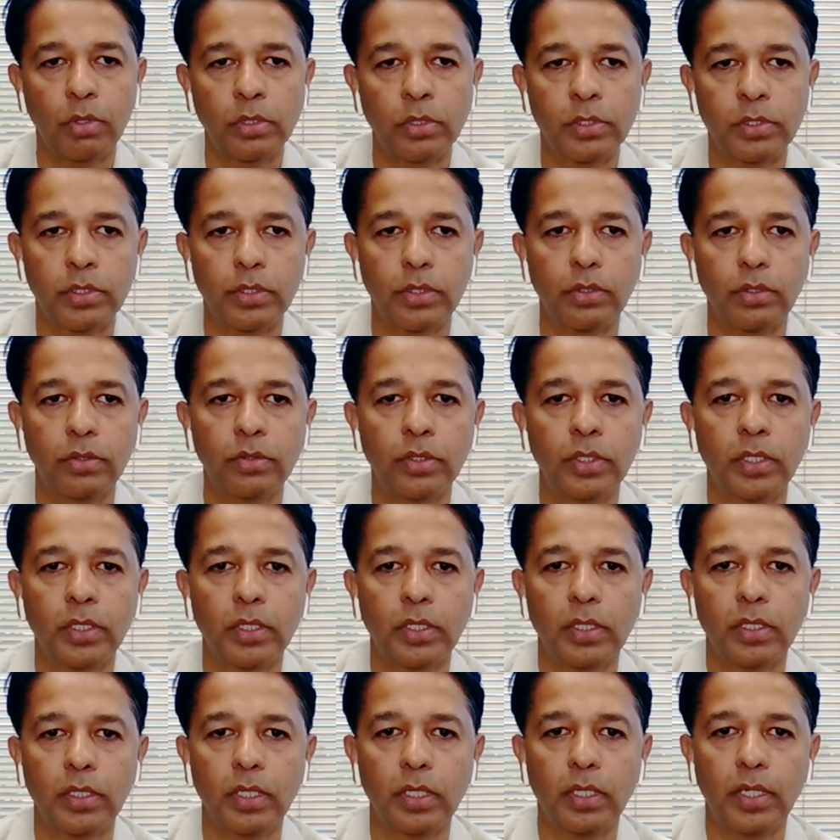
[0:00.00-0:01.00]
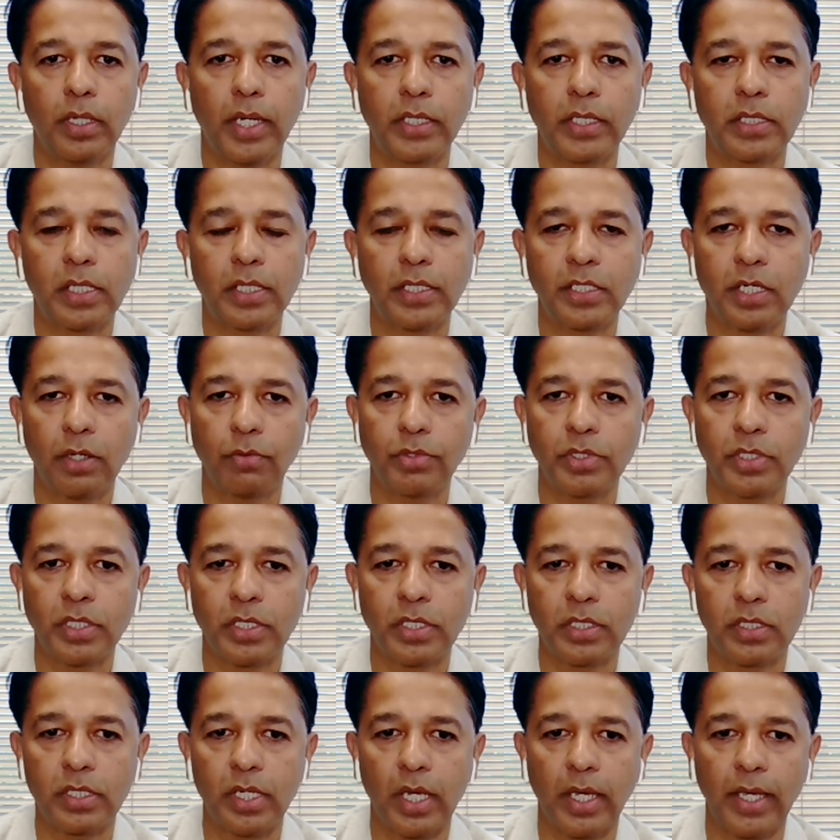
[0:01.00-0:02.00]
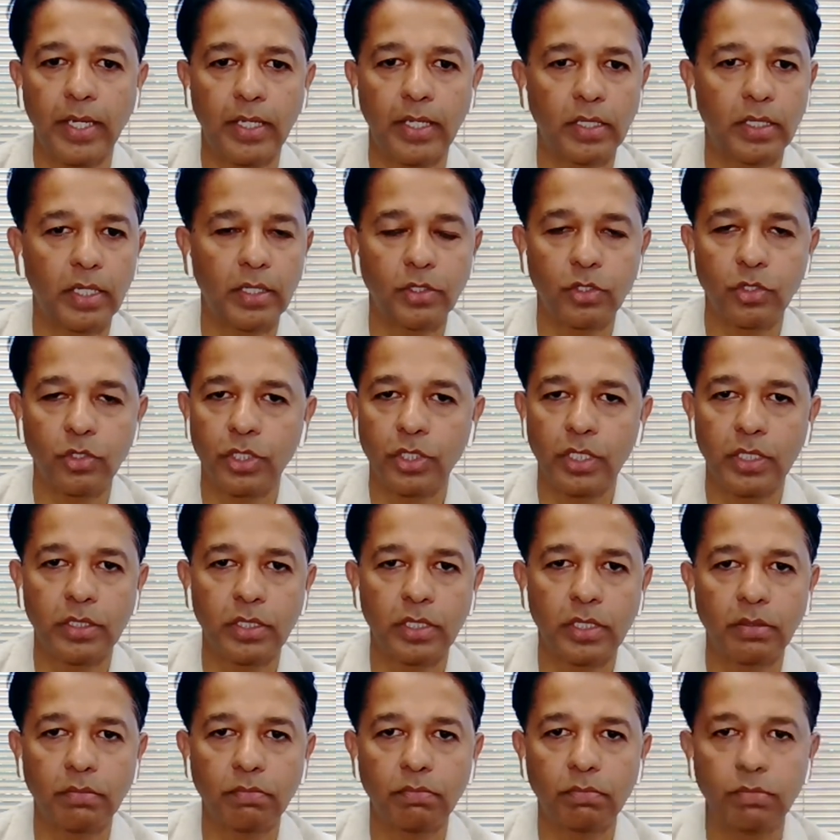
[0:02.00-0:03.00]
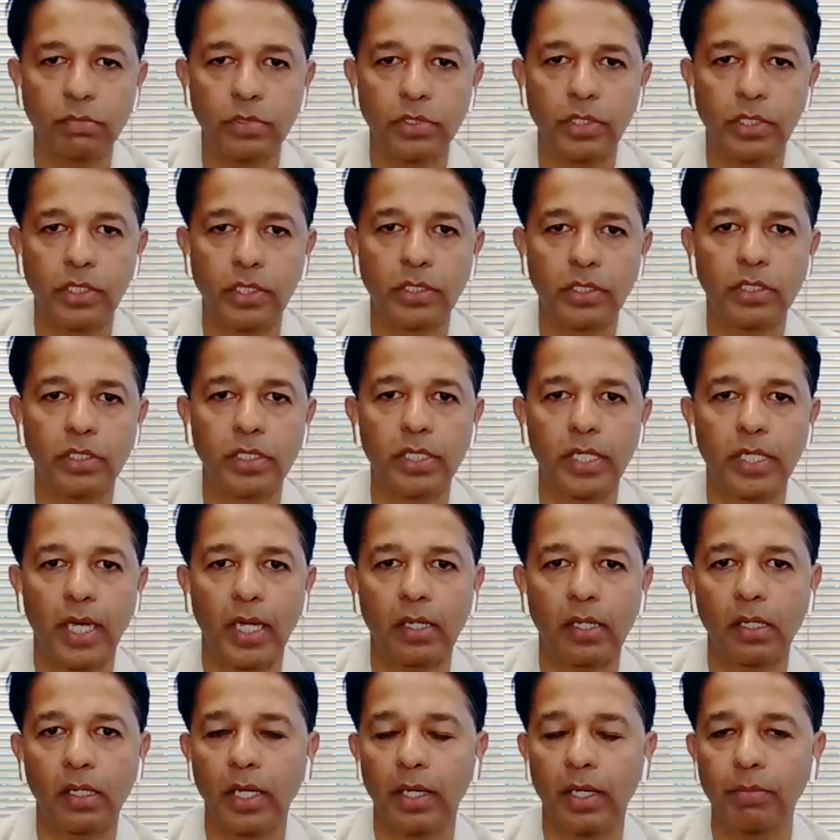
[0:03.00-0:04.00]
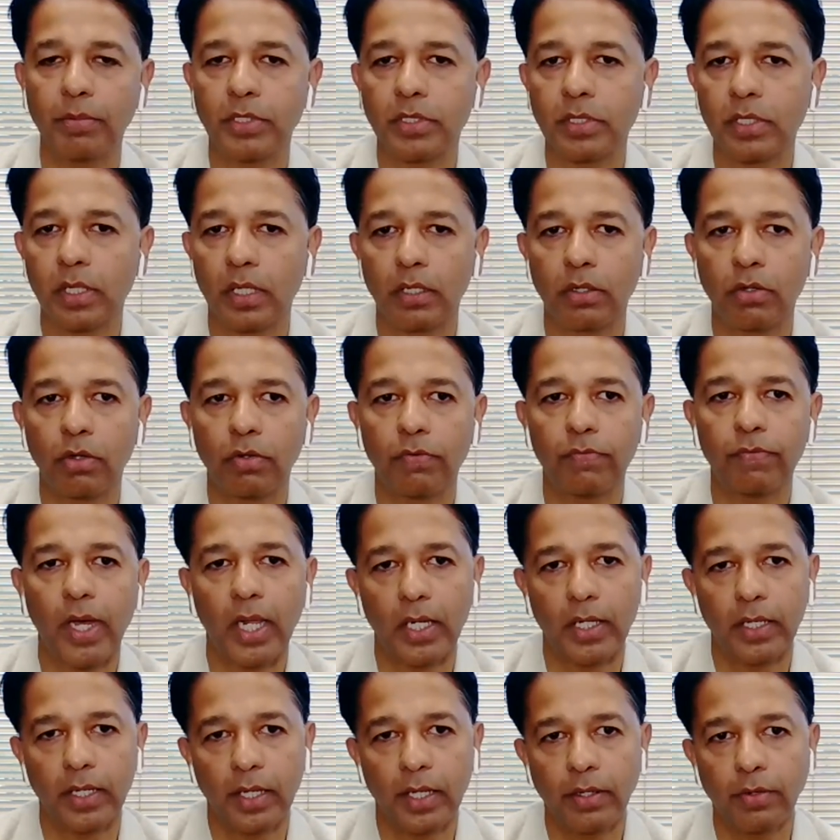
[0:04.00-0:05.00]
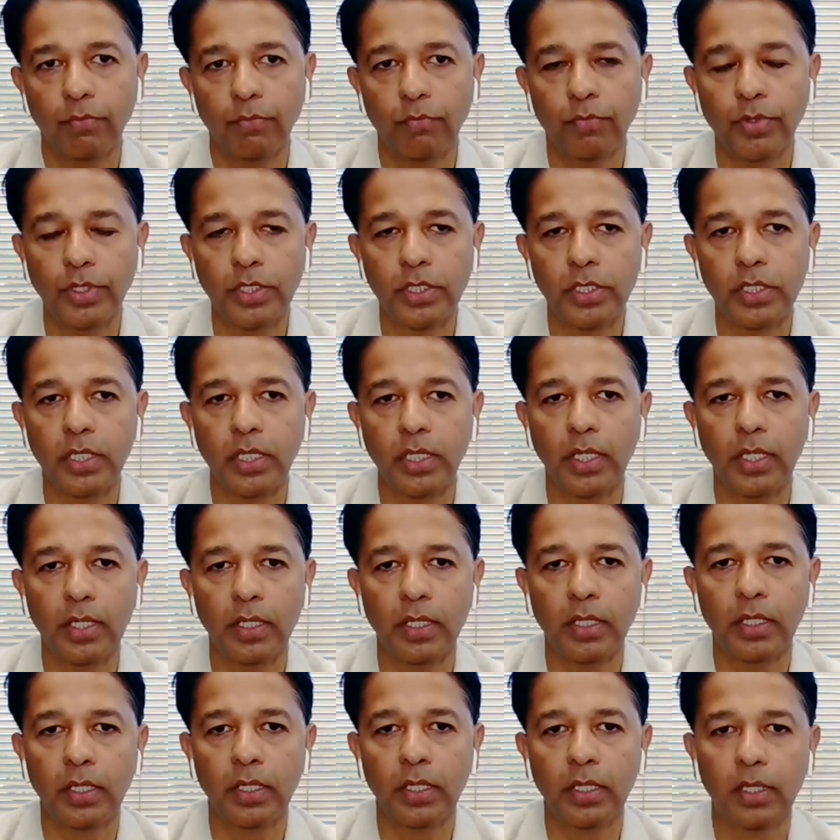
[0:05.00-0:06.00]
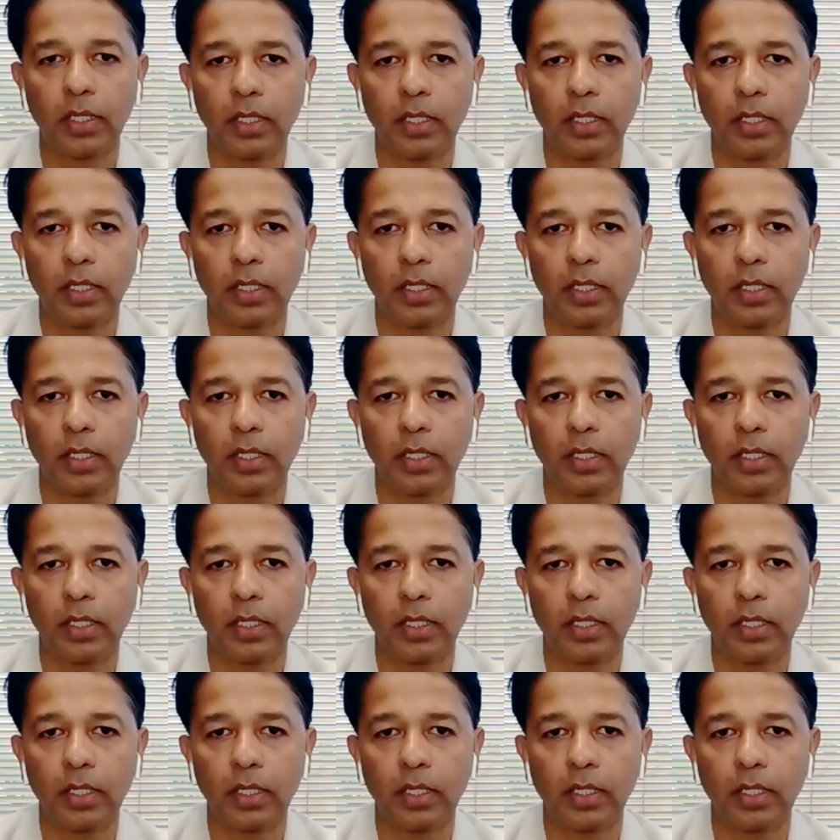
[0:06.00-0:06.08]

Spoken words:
Also, as Lysa was saying, she is in Seattle, I'm in Silicon Valley, and we see